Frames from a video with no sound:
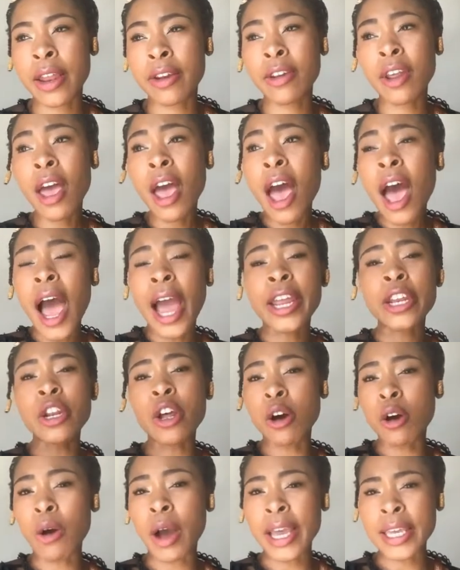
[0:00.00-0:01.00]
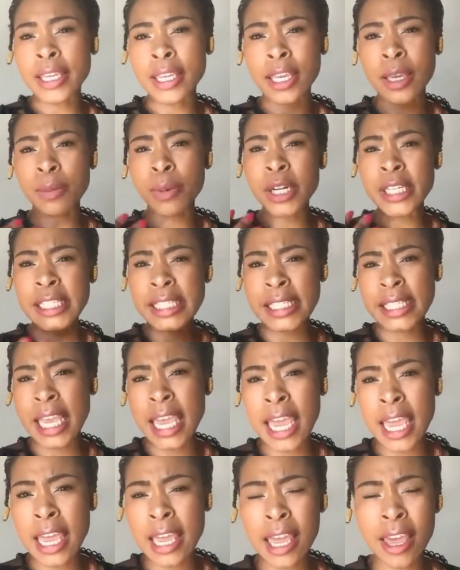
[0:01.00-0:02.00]
And I know I keep on
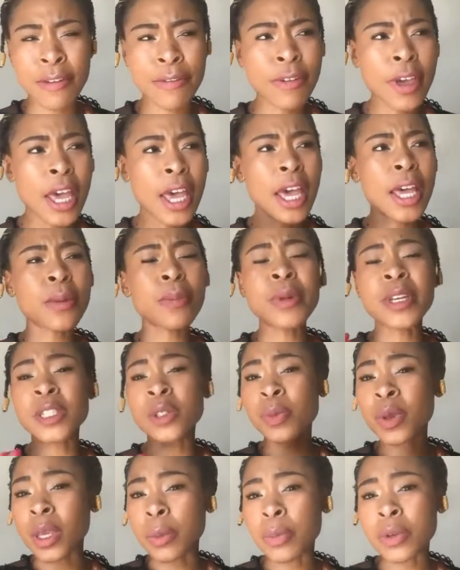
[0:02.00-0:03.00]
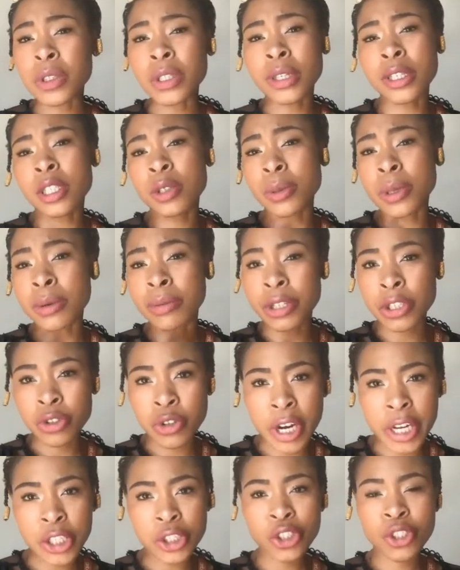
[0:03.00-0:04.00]
saying if it means people need to be
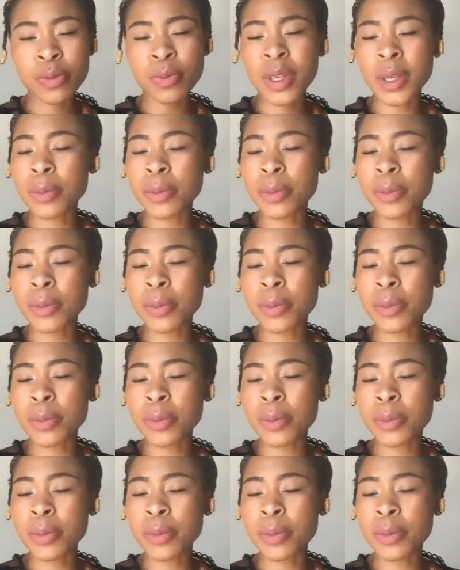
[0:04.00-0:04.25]
retrenched,